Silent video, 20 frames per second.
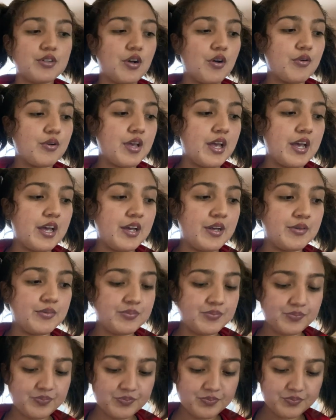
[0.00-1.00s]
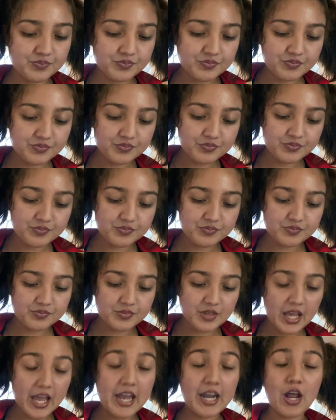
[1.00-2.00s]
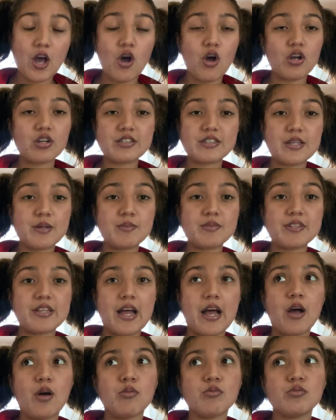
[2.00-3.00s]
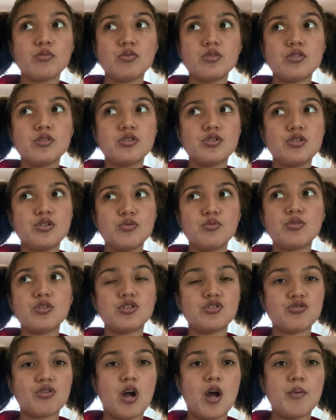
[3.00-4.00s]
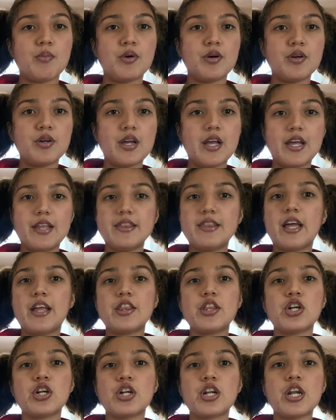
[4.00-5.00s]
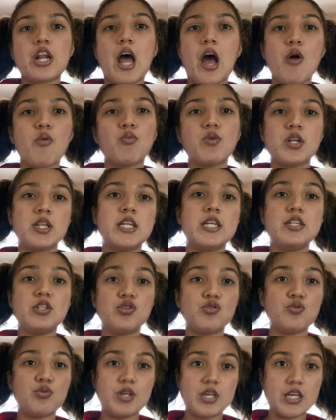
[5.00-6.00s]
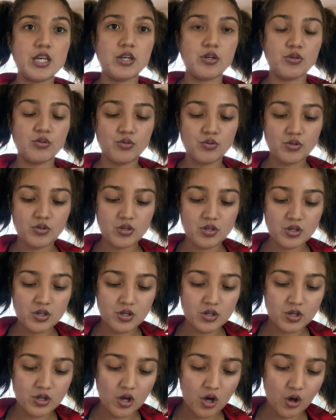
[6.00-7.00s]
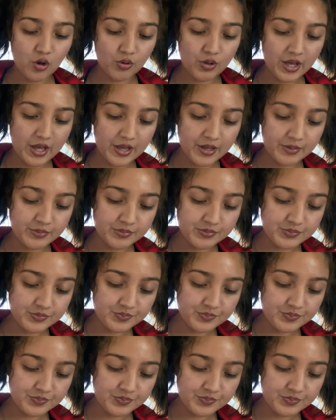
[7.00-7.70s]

okay? And it all stems down due to trauma that they're not willing to heal, okay?